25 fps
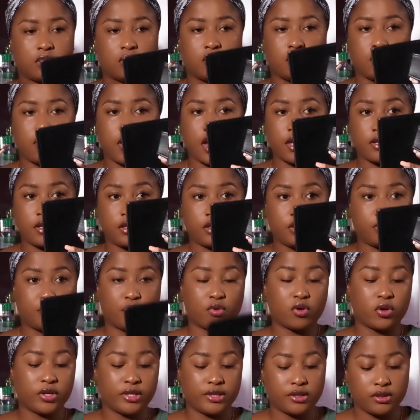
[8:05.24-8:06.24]
So at this
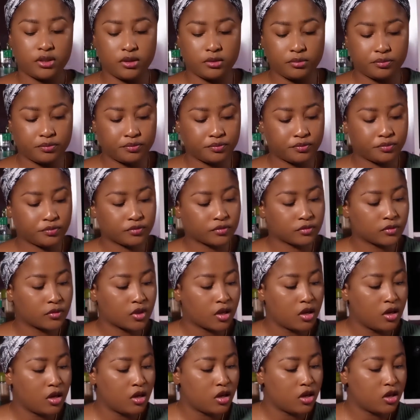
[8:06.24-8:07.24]
point,
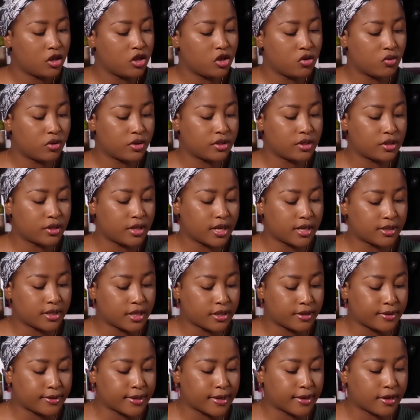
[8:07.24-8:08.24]
you want to get
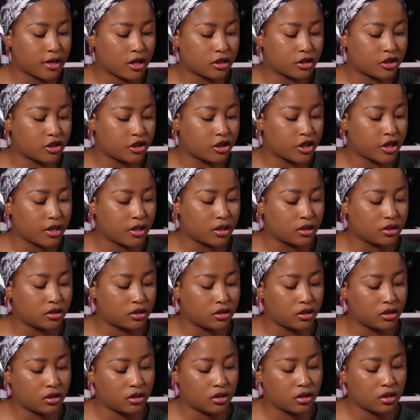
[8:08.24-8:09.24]
a darker shade
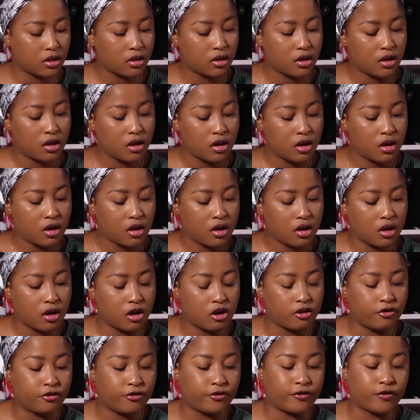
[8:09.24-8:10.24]

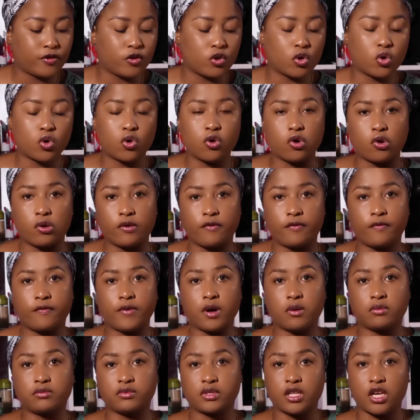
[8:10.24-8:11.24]
of your
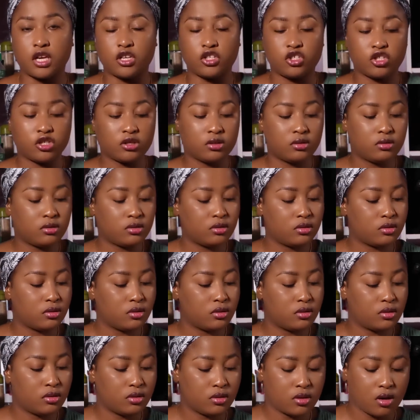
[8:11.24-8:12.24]
foundation,
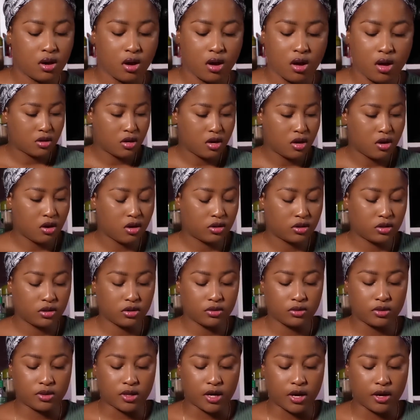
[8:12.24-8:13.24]
not
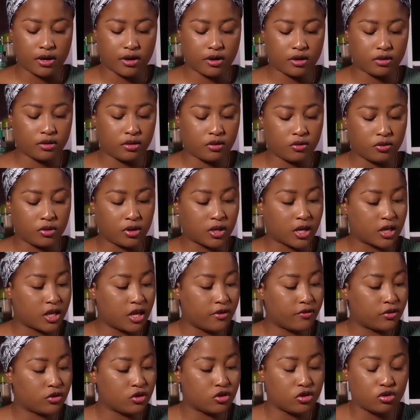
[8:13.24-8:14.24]
so dark, or you can
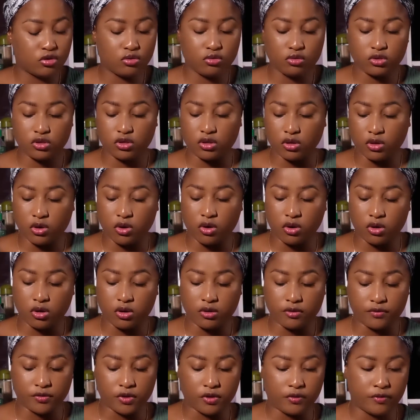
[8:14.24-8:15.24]
even use the
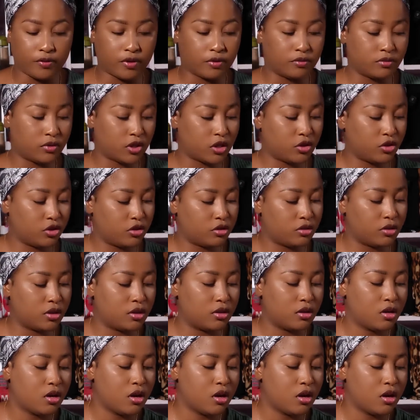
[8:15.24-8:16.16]
color of your foundation.